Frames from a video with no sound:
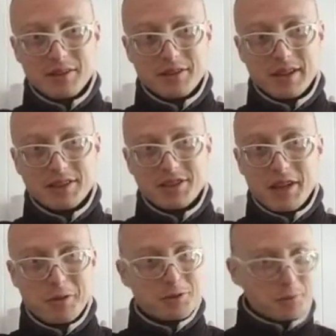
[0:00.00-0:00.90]
It's
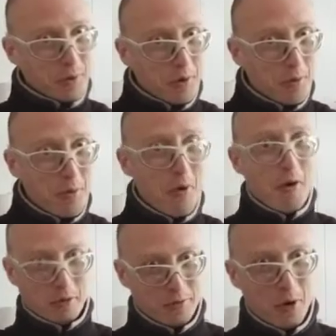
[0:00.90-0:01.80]
either true
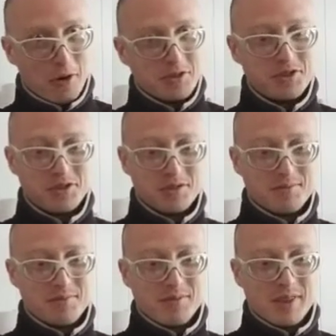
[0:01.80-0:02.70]
or false.
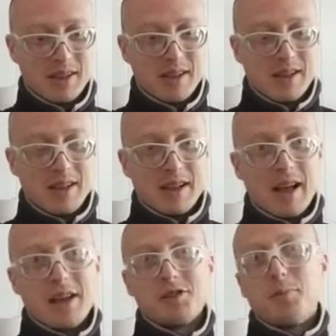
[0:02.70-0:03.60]

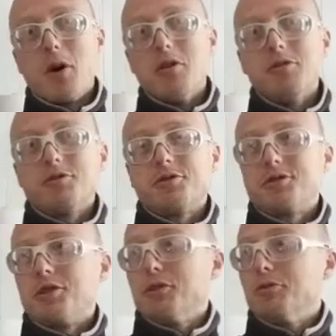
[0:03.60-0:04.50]
As
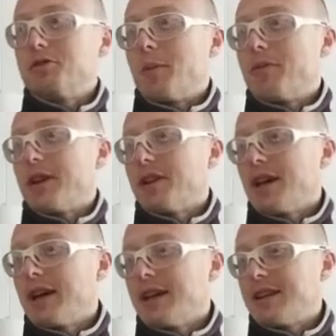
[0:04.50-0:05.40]
opposed to something
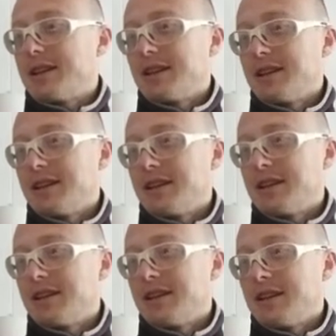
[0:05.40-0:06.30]
like,
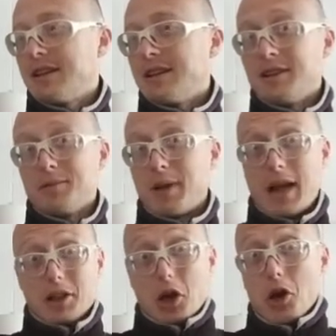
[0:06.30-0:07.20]

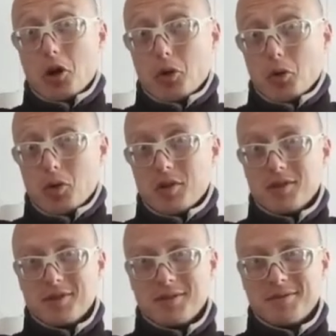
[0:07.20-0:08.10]
hello.
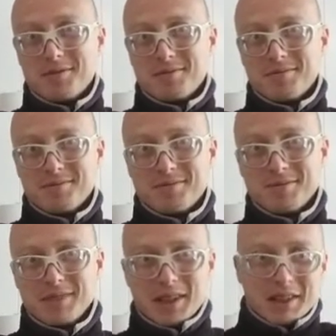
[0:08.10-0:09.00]

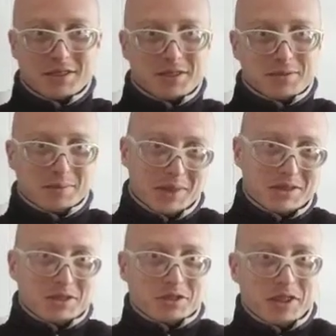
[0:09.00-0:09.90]
It's
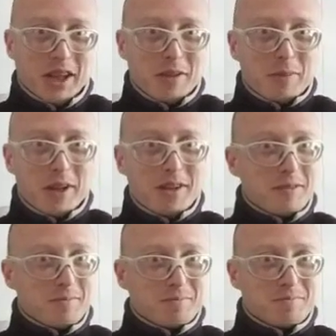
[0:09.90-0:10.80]
a statement,